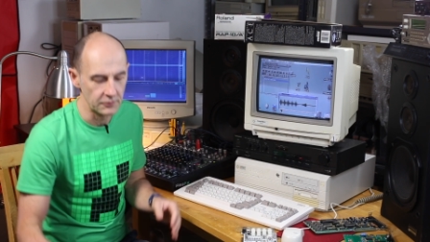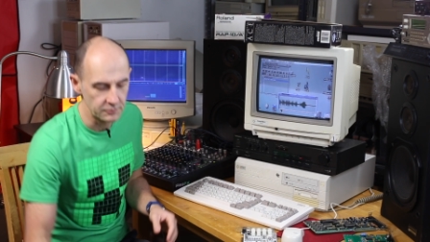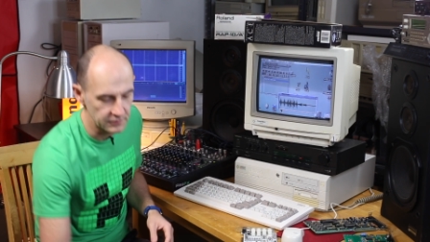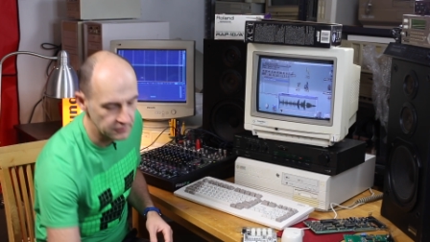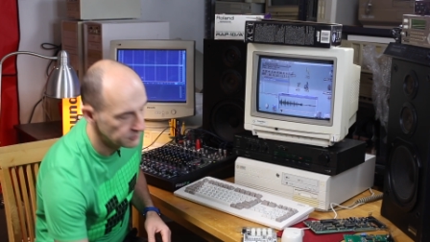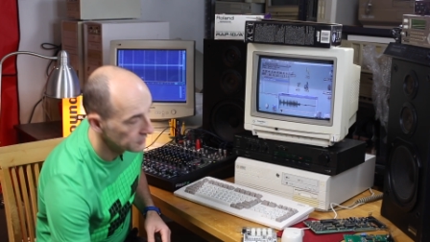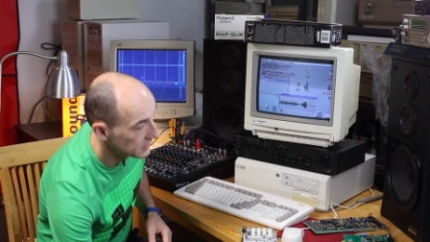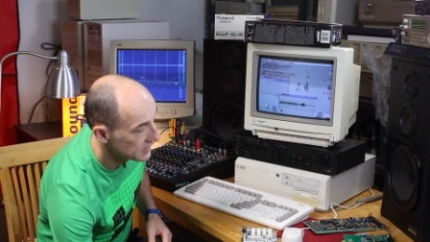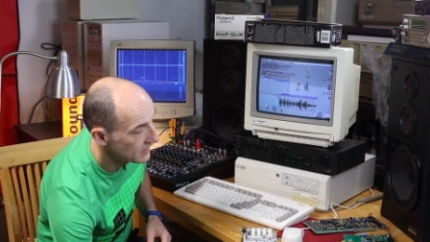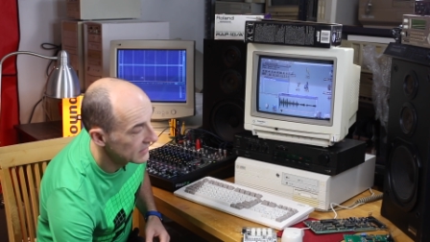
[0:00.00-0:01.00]
output
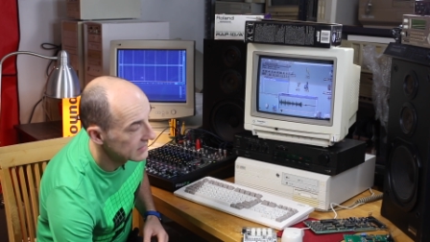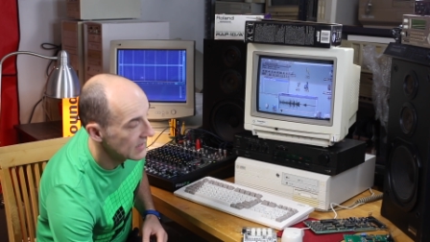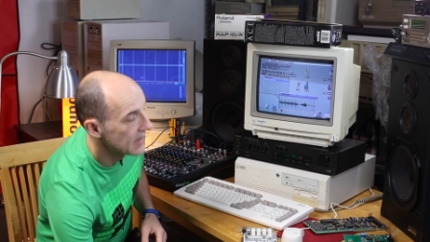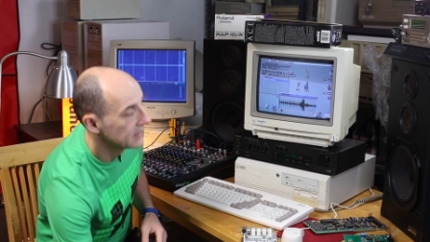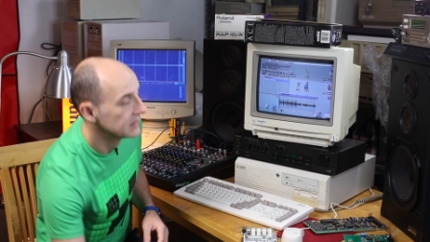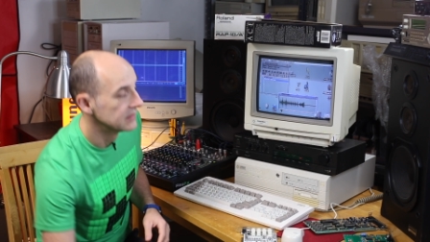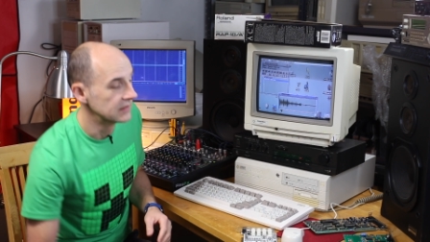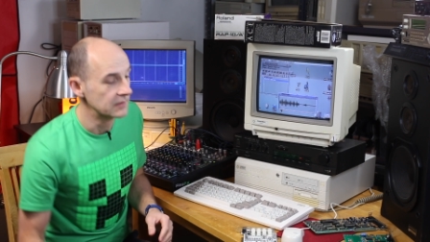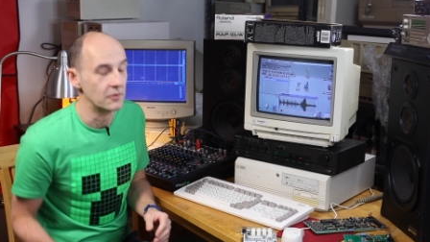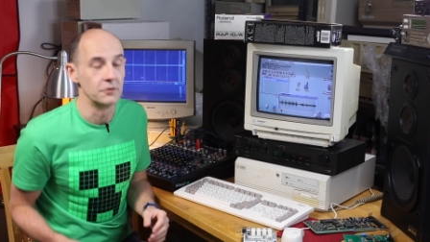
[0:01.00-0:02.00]
computers, but it ended
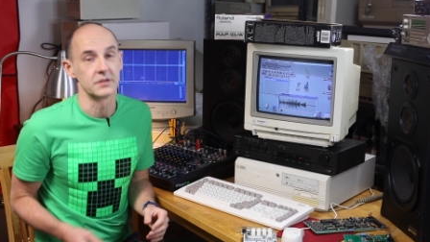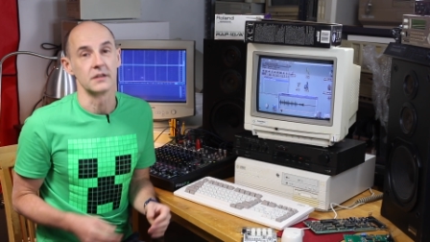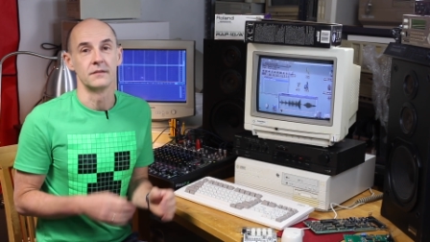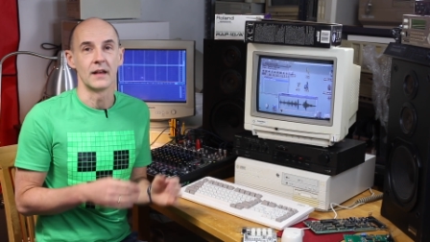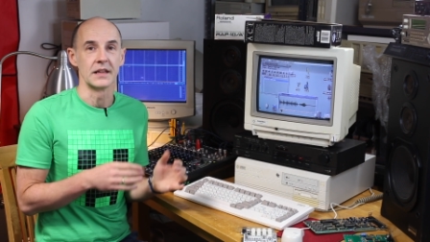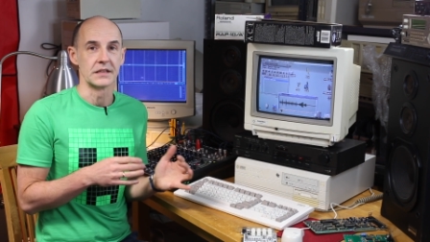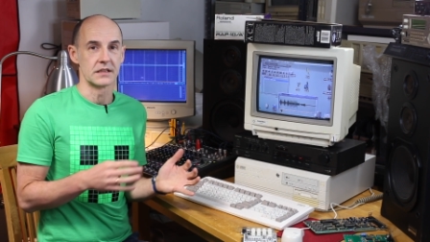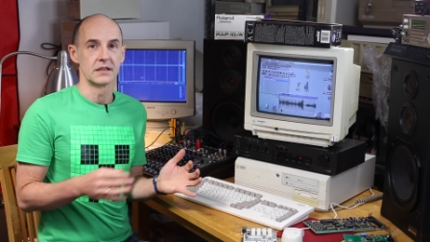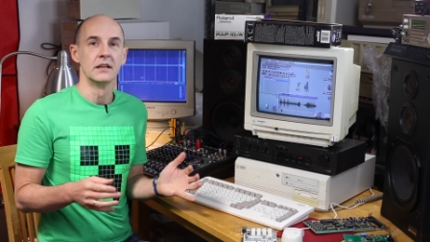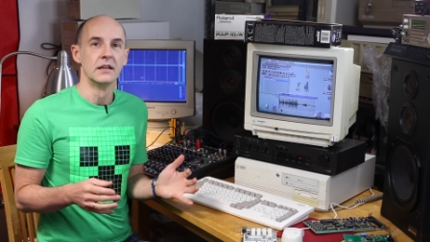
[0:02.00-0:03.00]
in the most
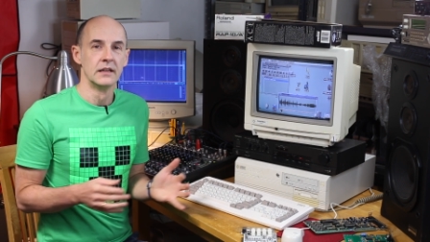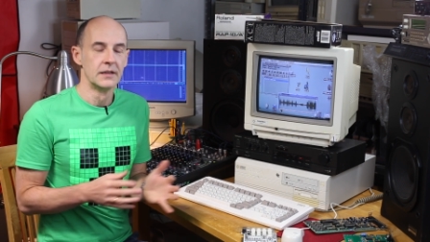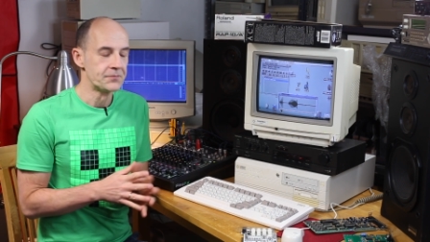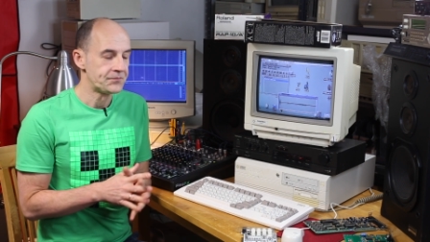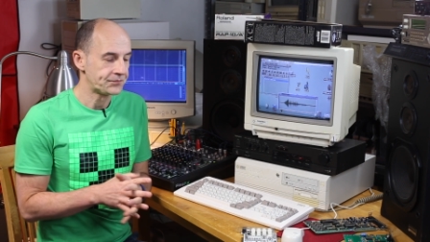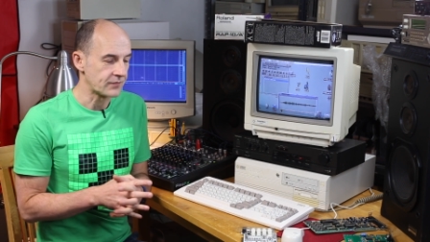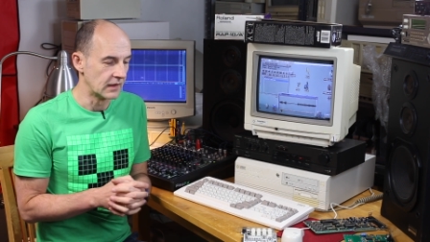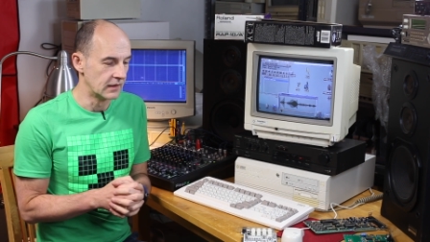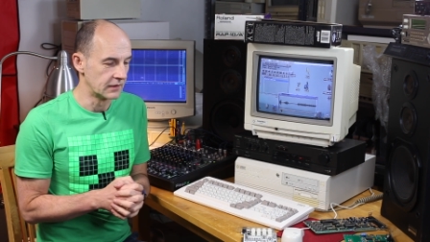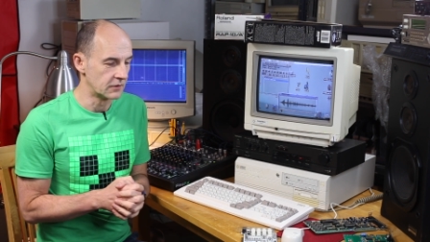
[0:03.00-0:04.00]
advanced
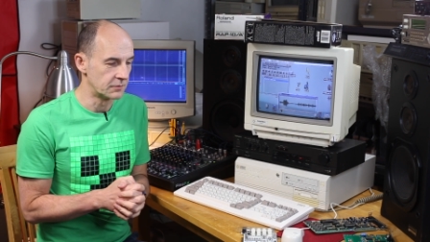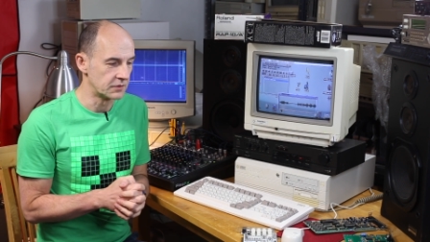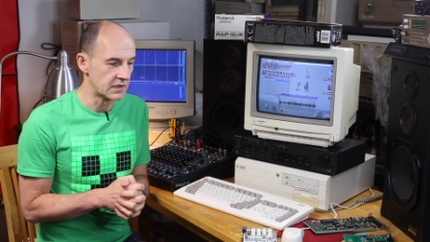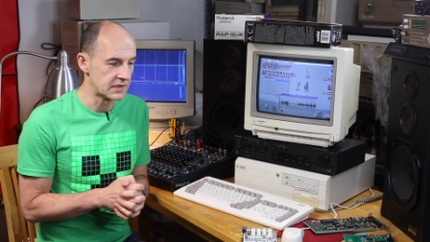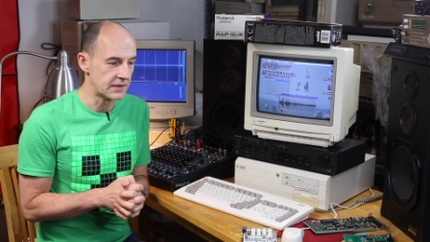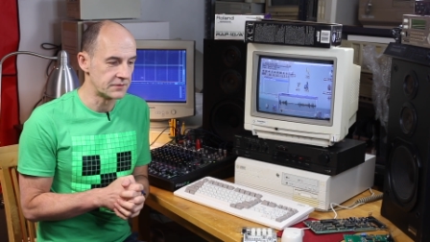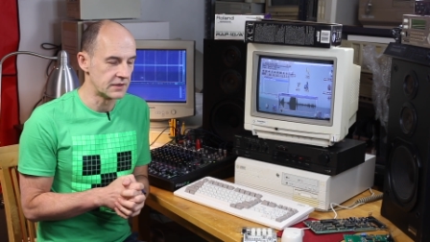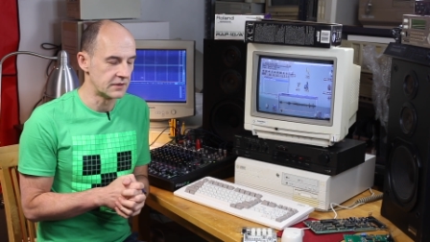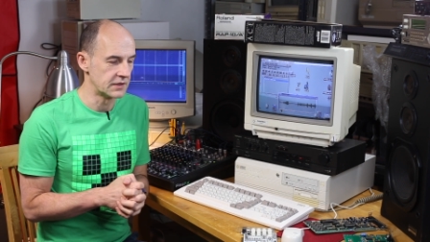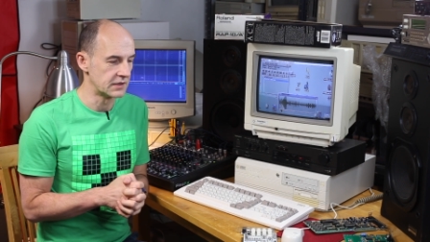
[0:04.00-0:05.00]
uh, computer sound
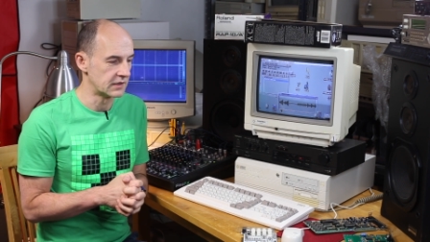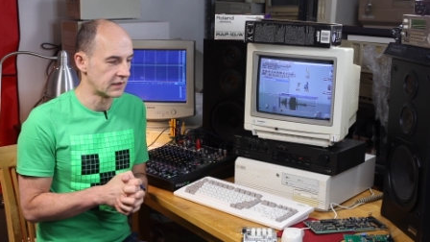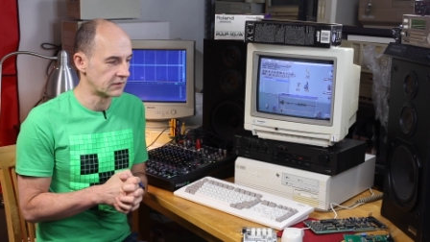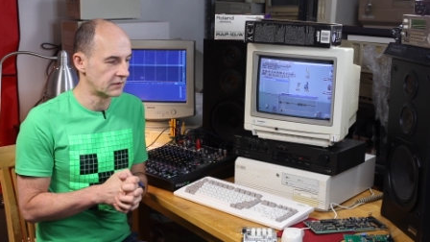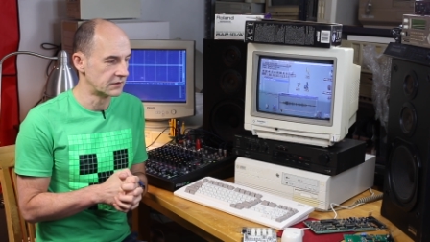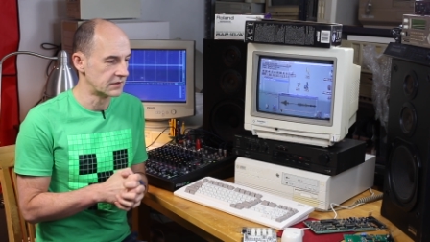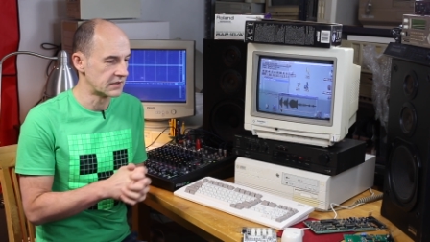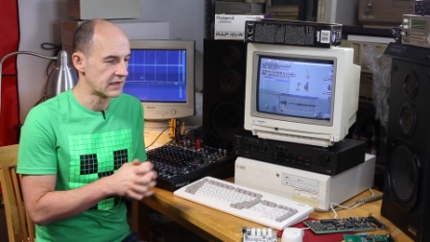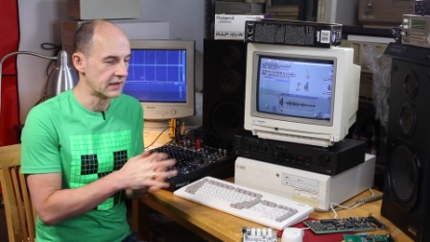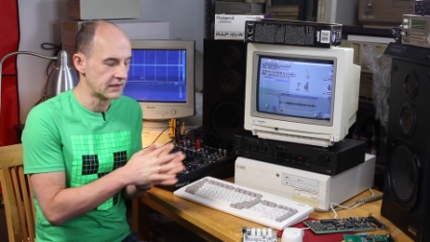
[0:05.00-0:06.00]
generation
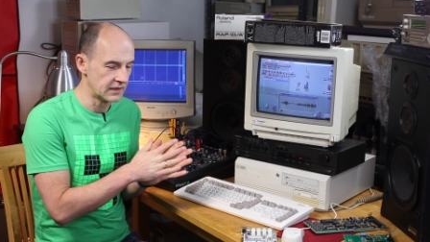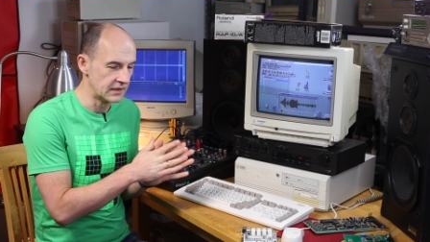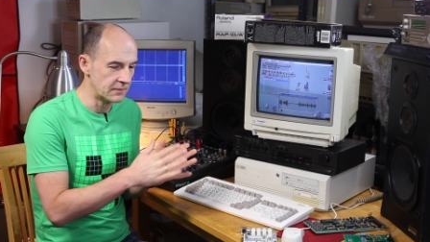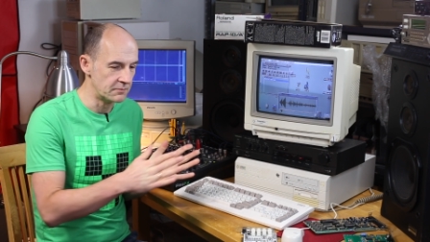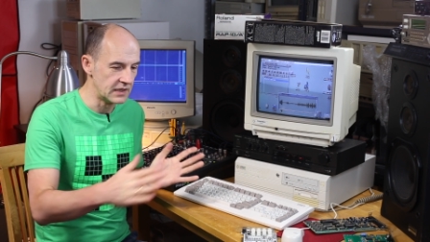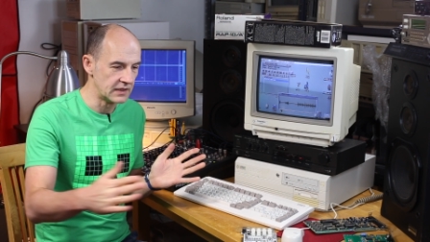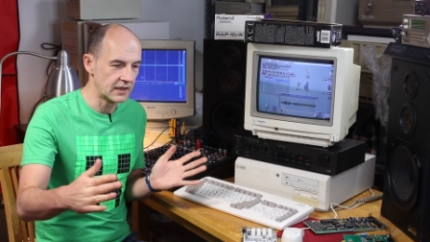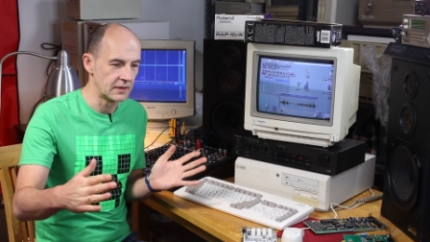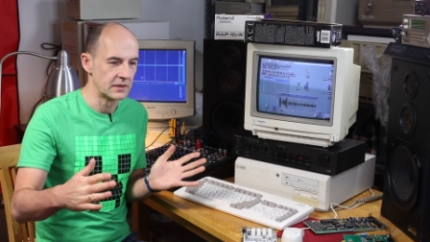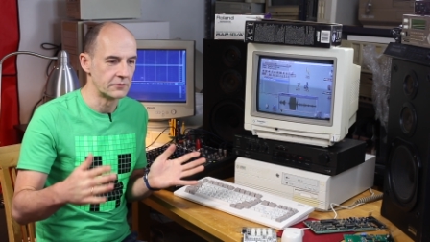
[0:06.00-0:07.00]
technologies. And in the
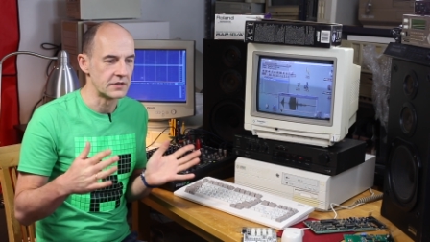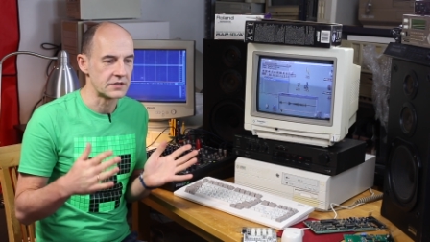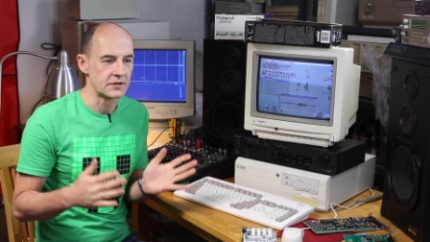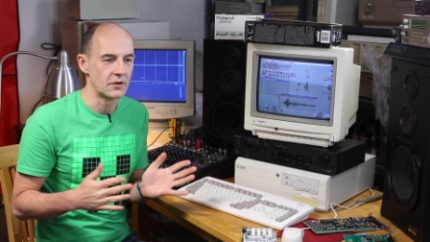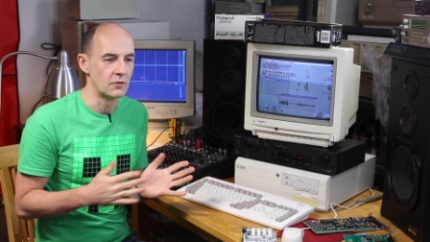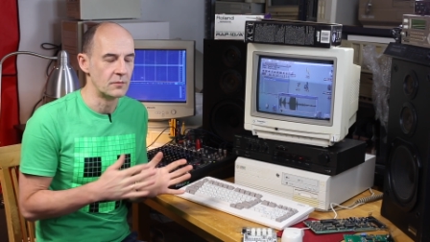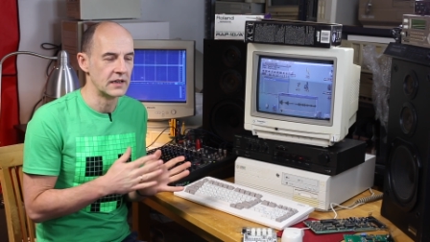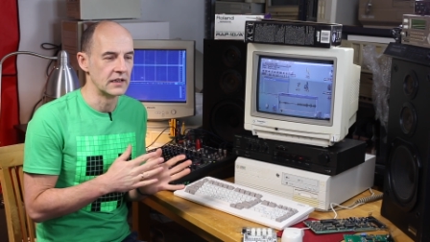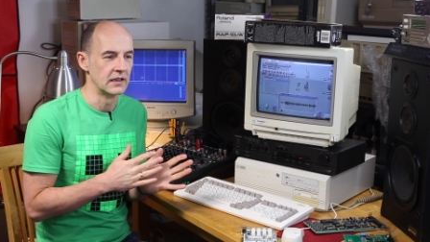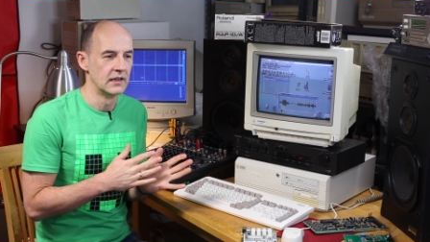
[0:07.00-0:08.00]
meantime, there were so
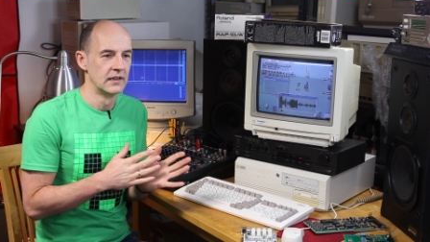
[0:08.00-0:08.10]
many